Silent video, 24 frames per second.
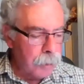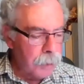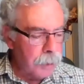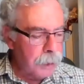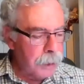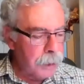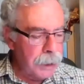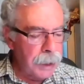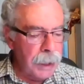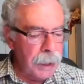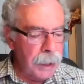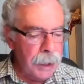during
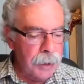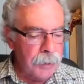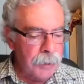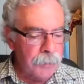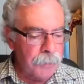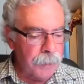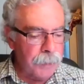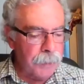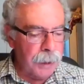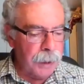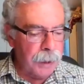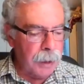oh. the day
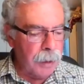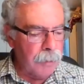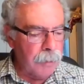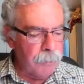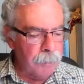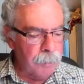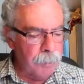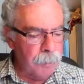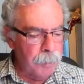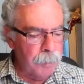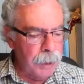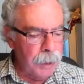is fine. I
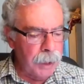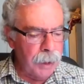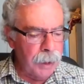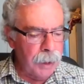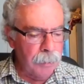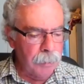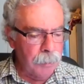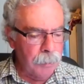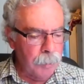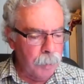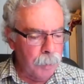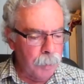have a
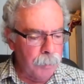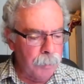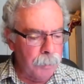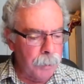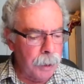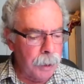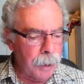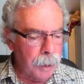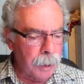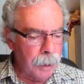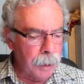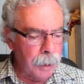meeting
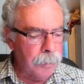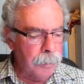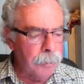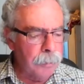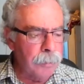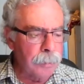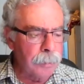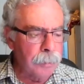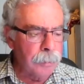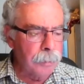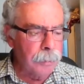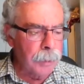uh,
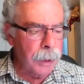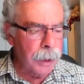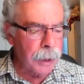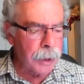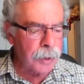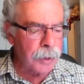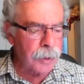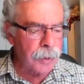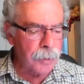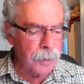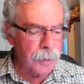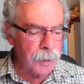
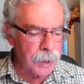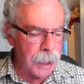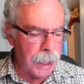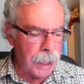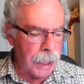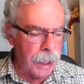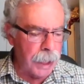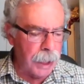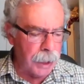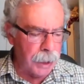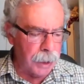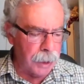next
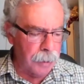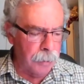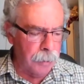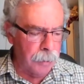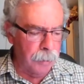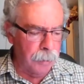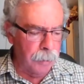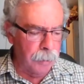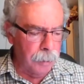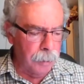Thursday night.